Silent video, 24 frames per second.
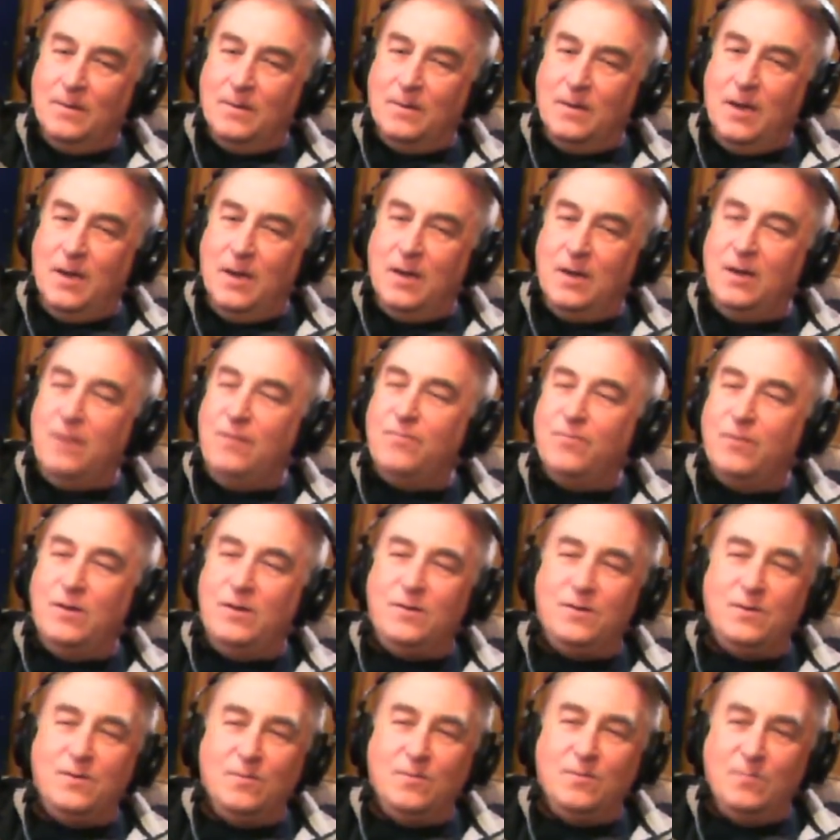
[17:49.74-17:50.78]
Kenny
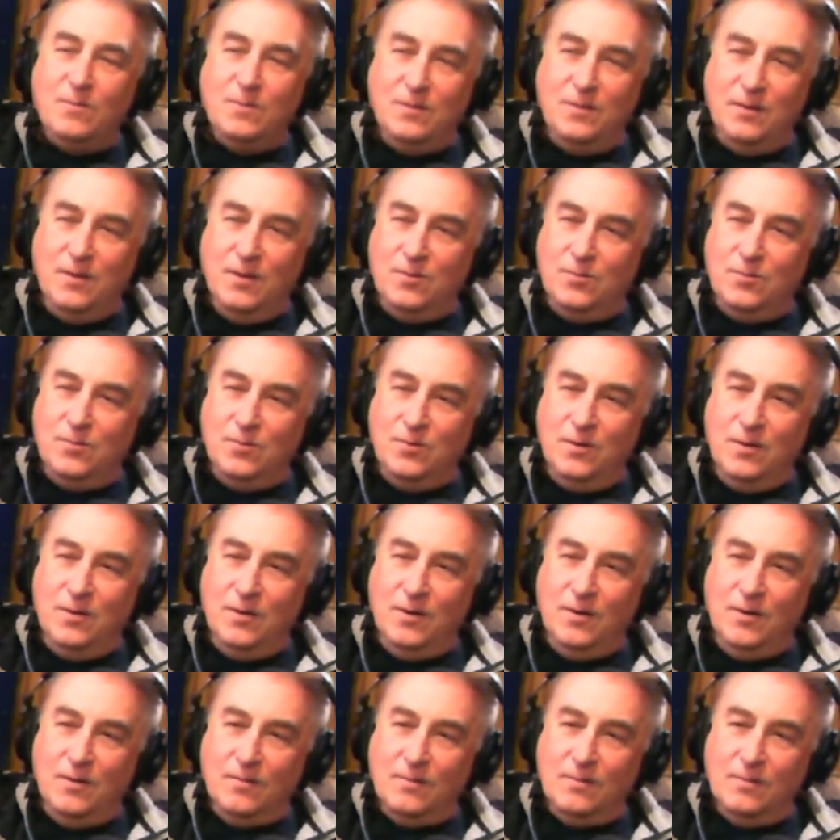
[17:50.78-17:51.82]
Friesen was the
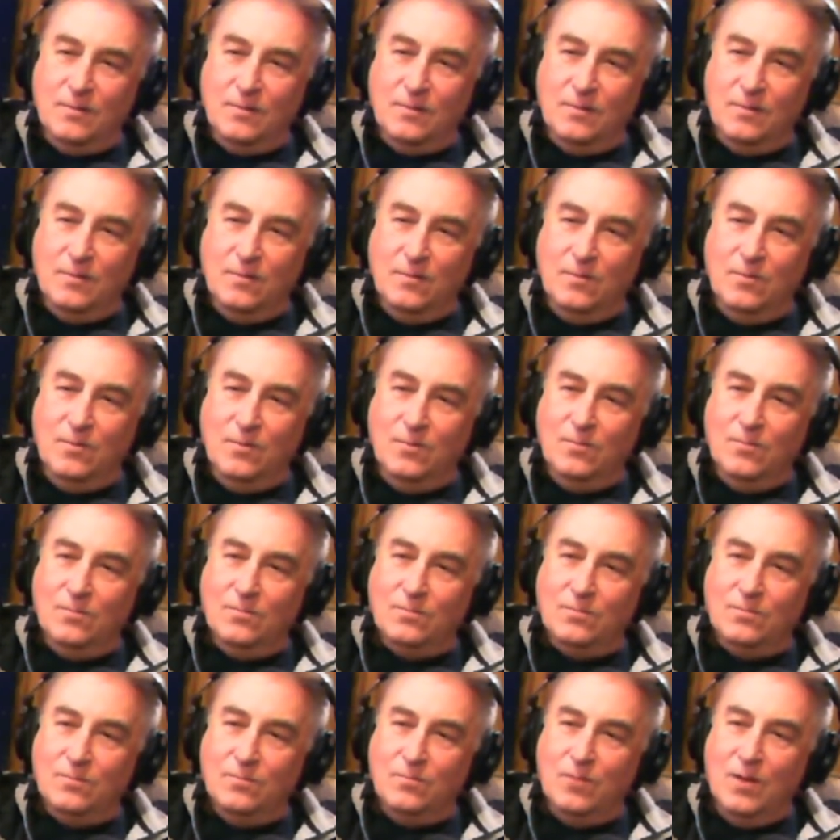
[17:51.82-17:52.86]
engineer,
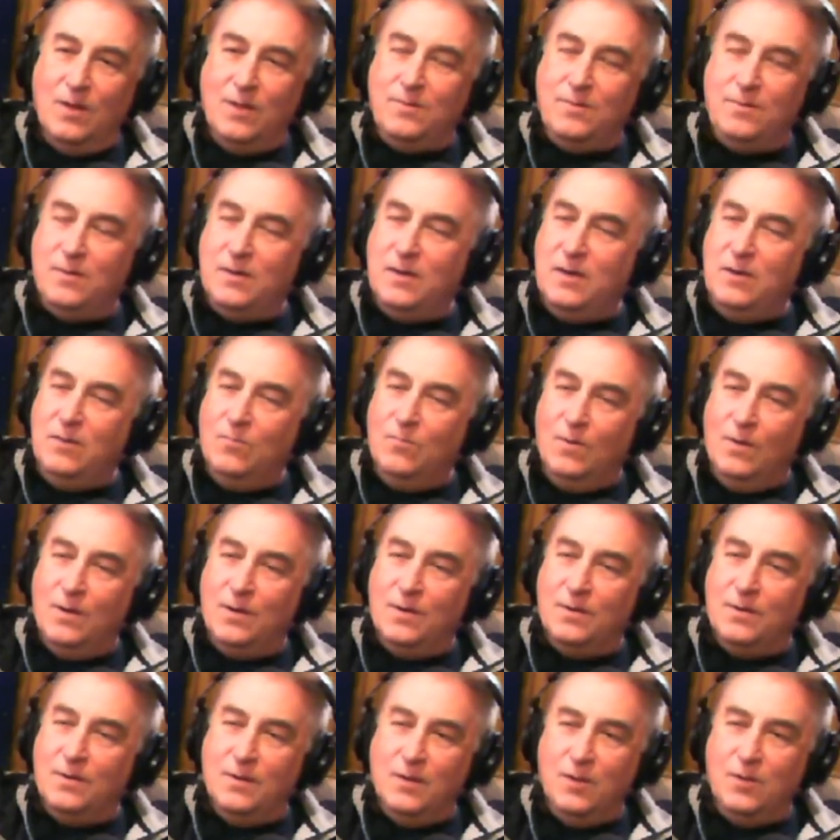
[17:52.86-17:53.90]
who I think he
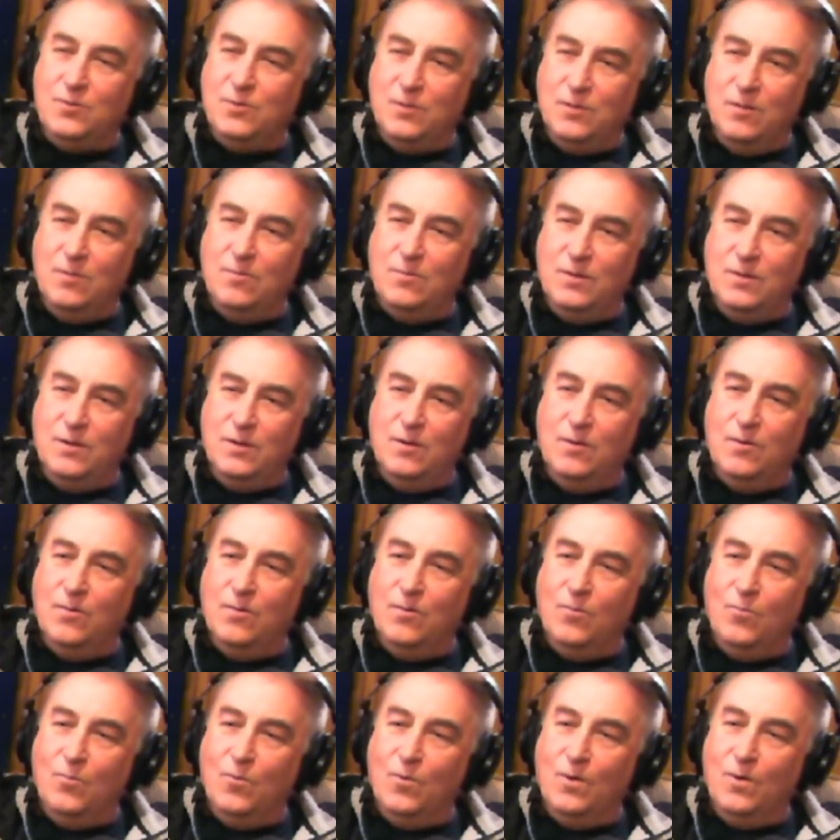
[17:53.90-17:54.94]
won Engineer of the
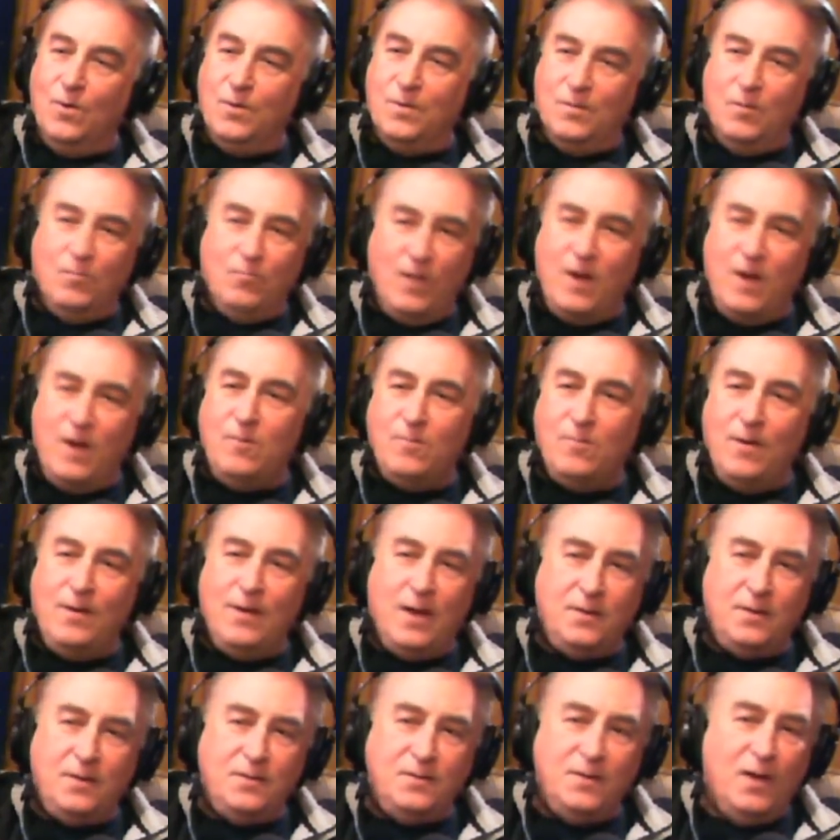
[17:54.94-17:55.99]
Year award right
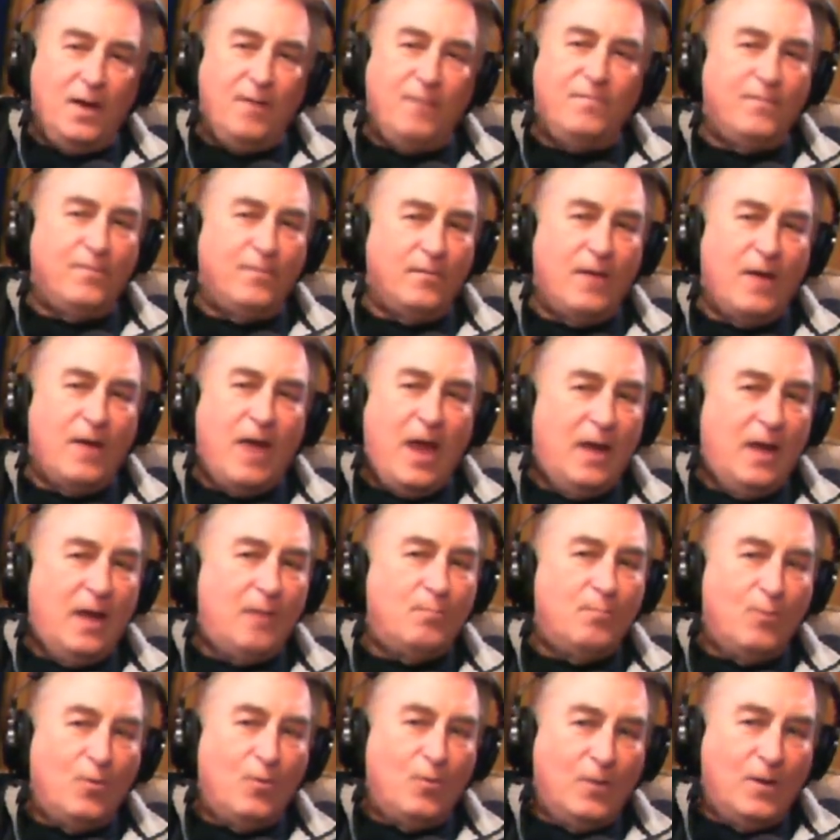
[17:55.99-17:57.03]
around that time for
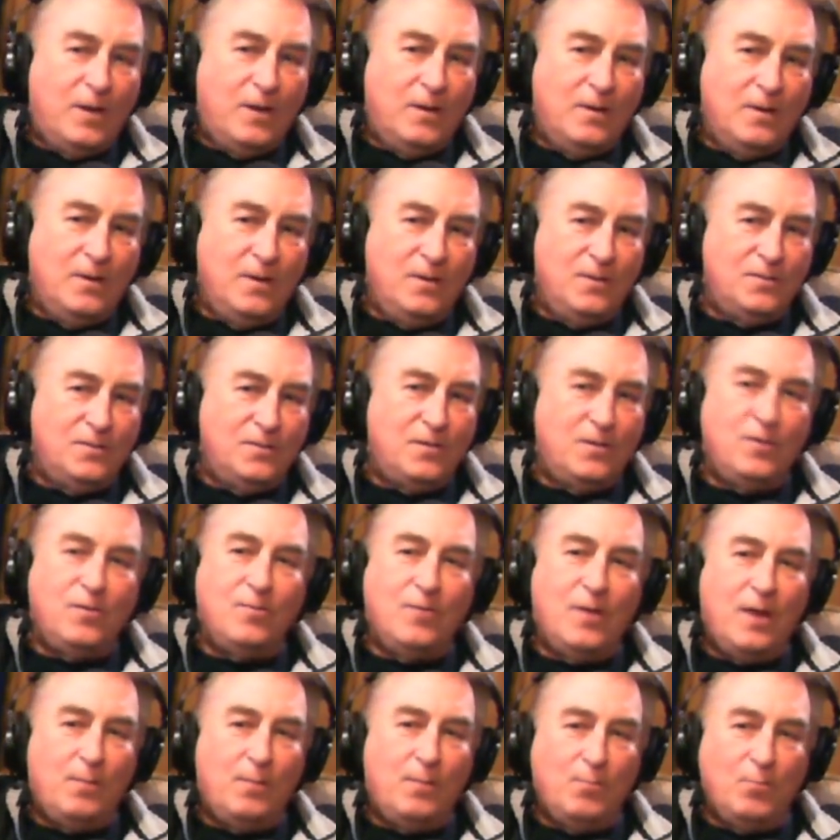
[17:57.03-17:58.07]
Anne Murray. He used to
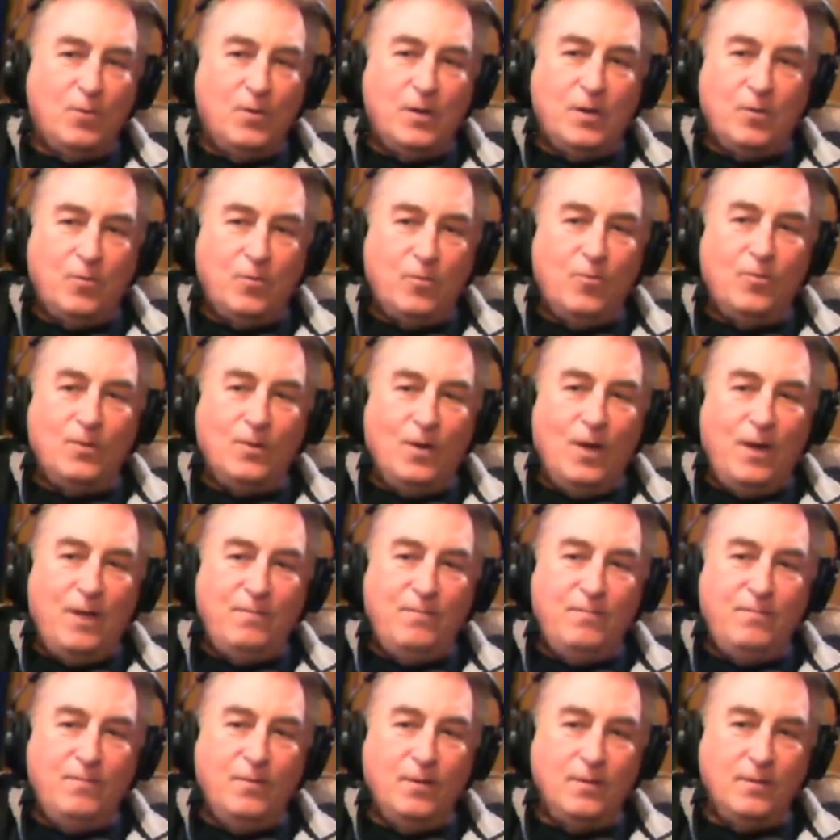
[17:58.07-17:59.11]
do Anne Murray and Gordon
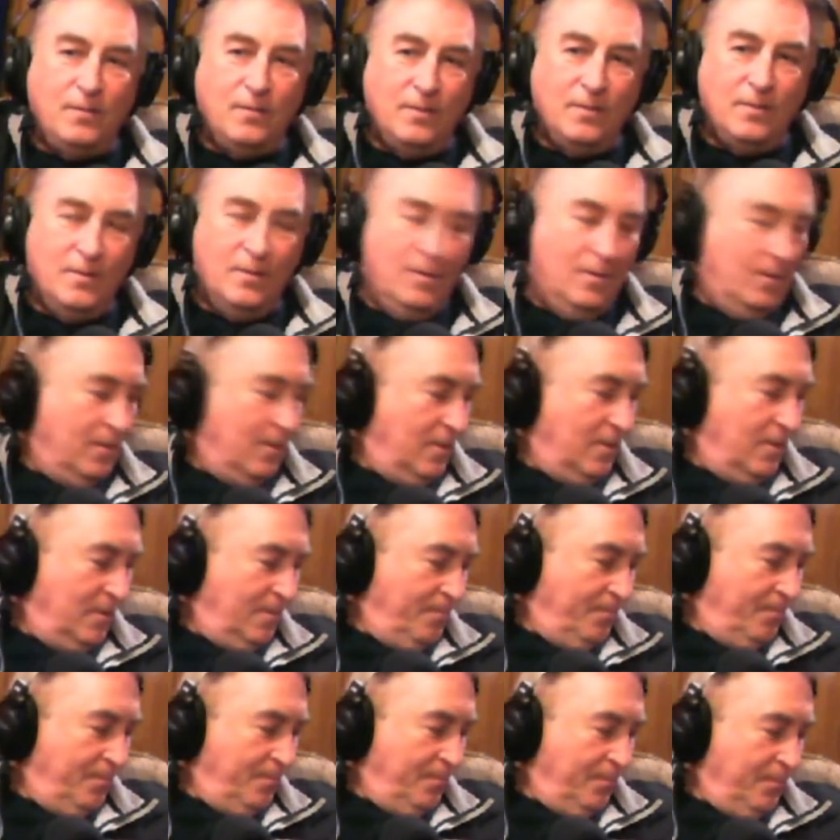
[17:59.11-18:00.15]
Lightfoot.
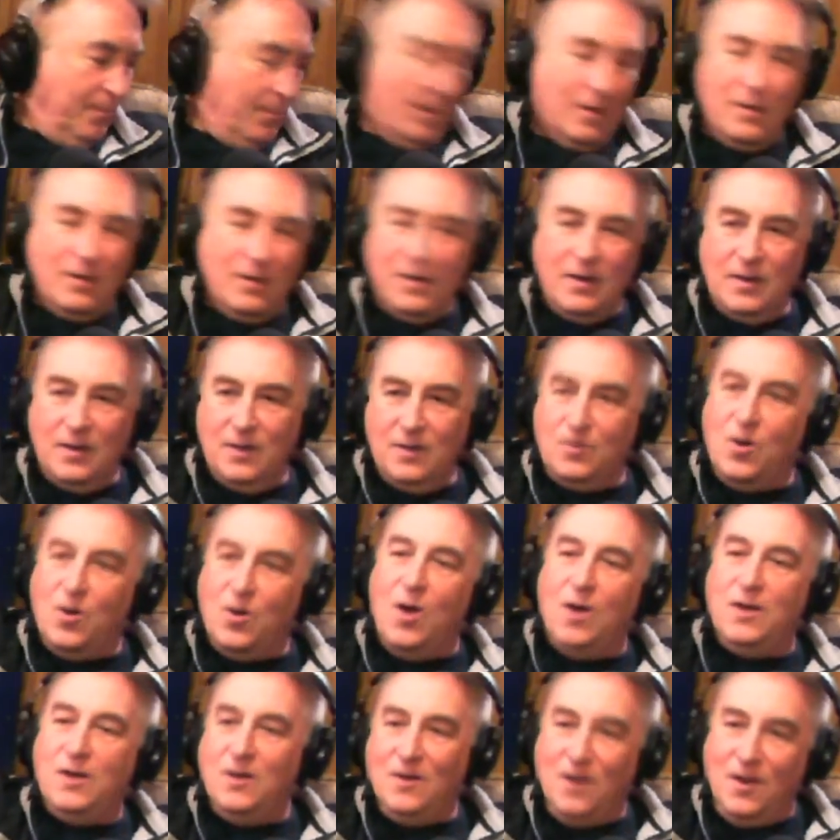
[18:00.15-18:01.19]
And I'd
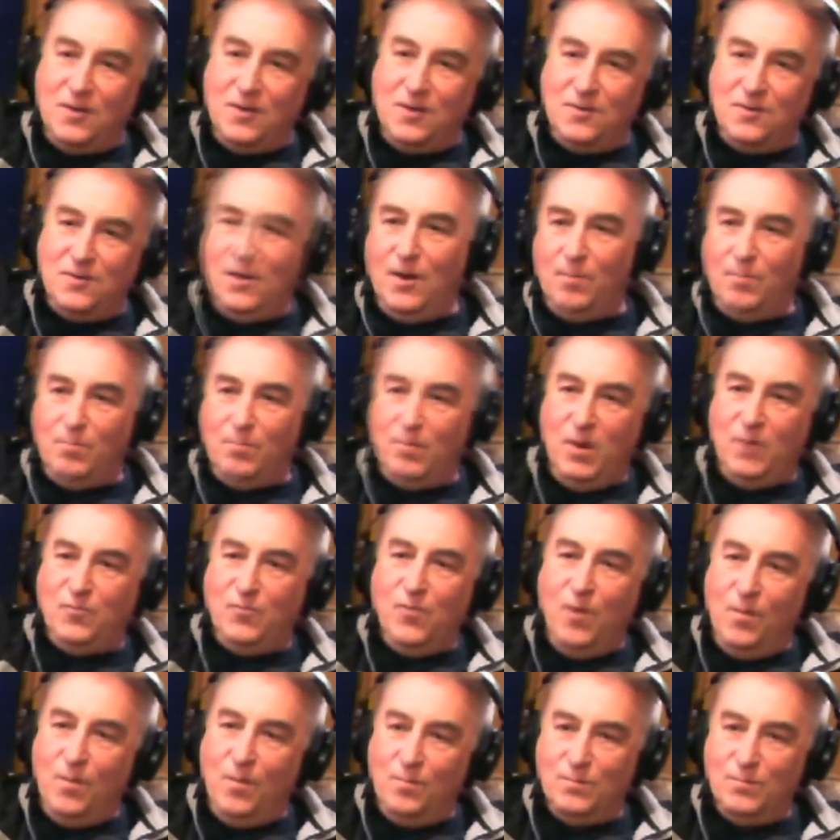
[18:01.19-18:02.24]
gone in, I'd set up my
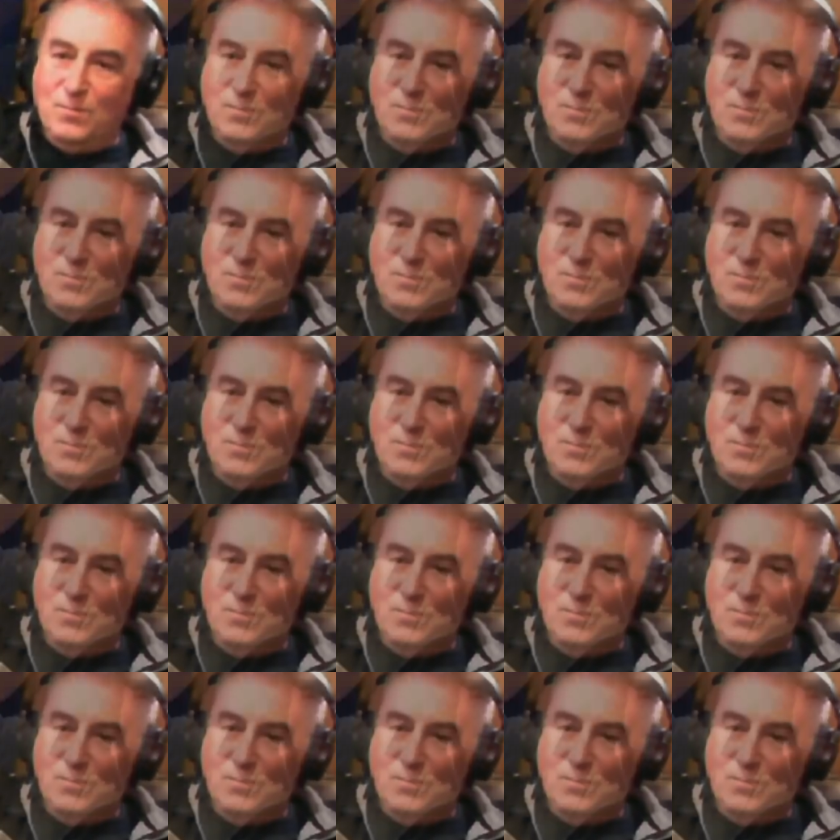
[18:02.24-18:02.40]
drums,